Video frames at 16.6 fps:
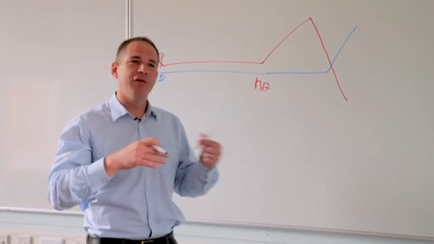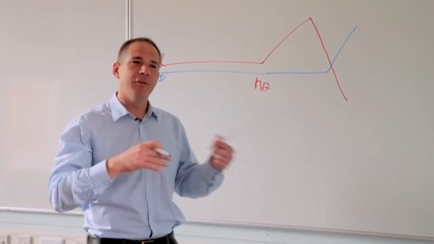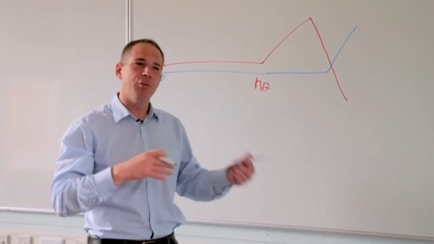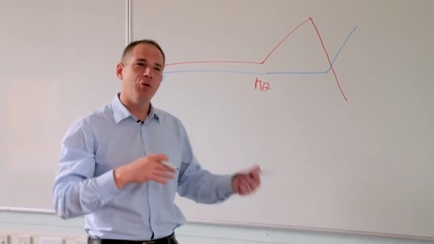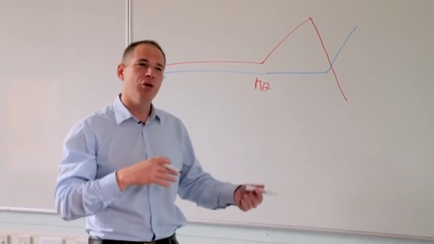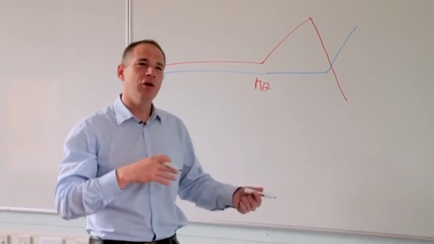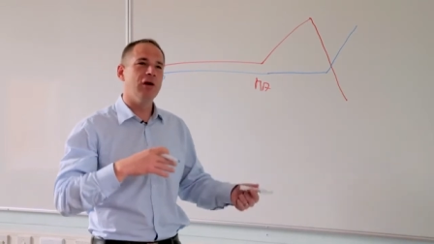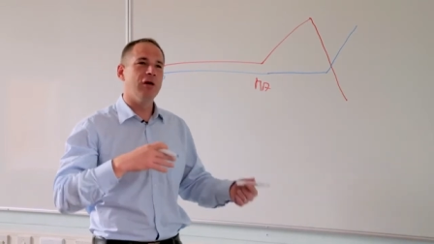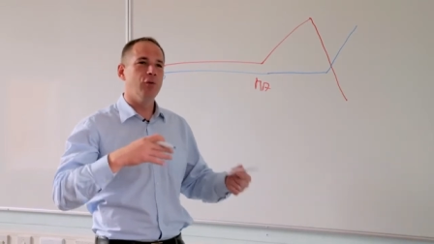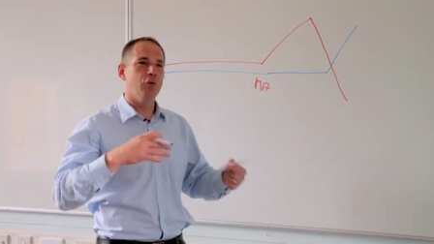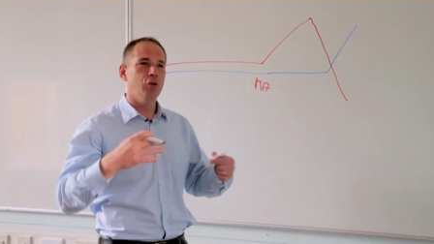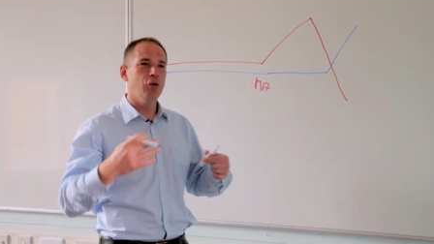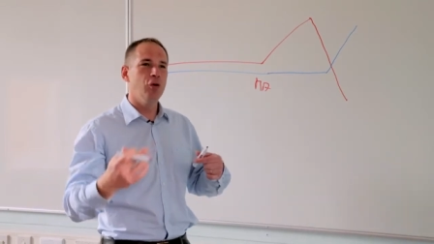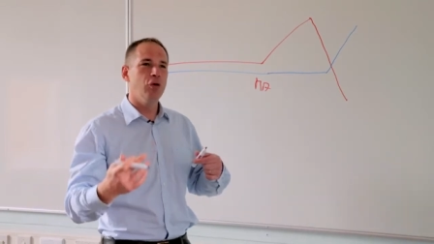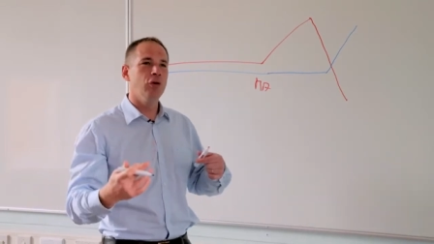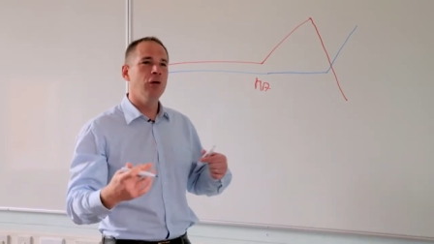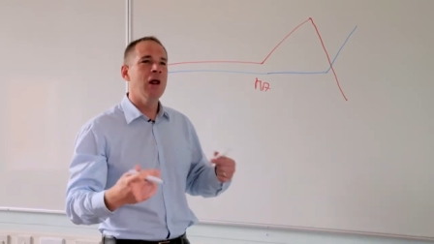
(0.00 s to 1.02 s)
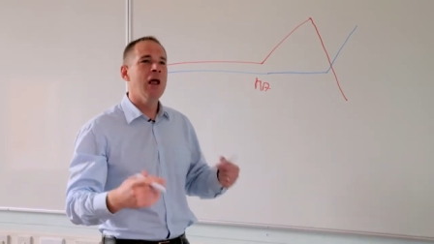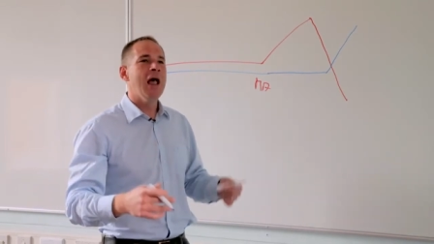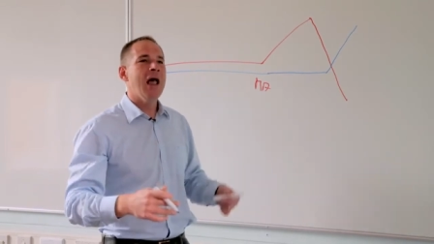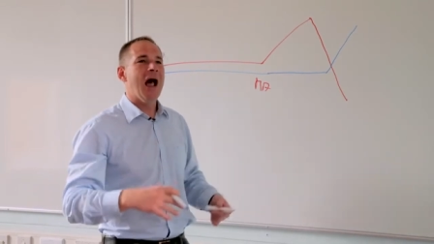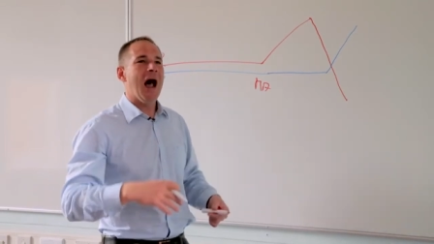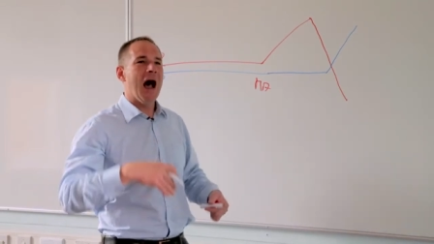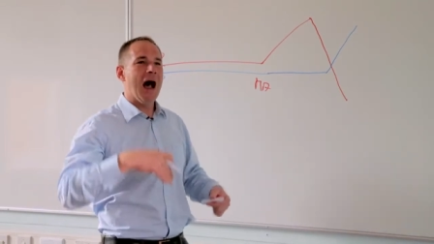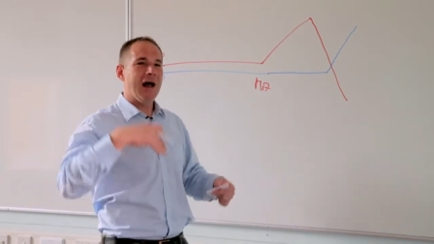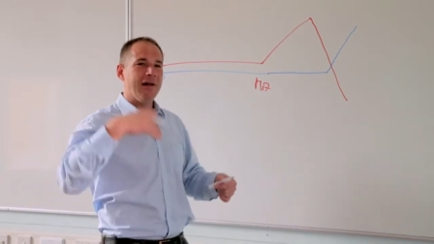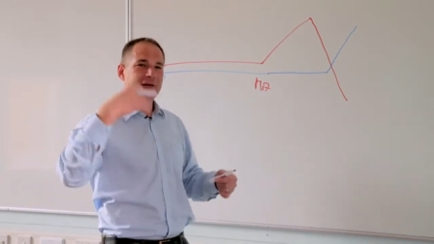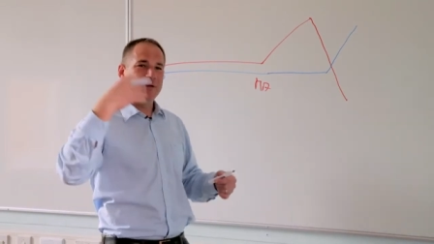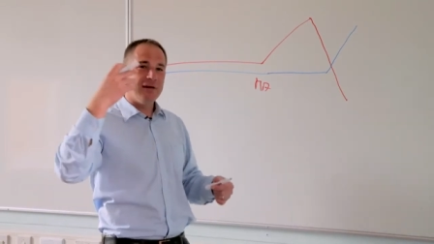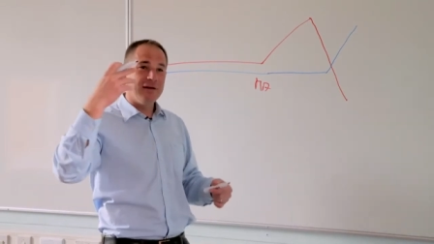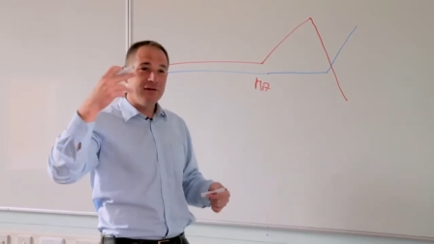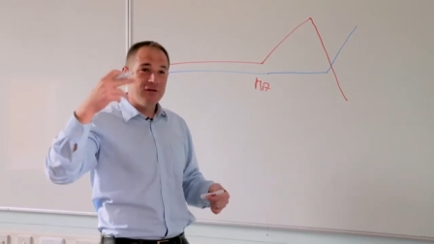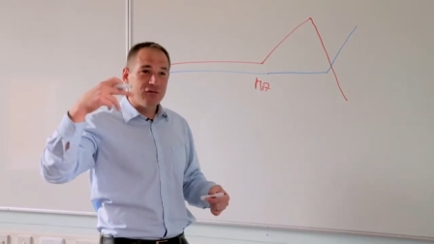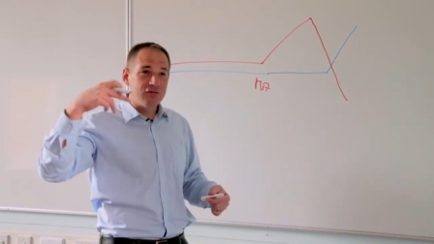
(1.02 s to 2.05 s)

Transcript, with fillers: the Berlin Wall and this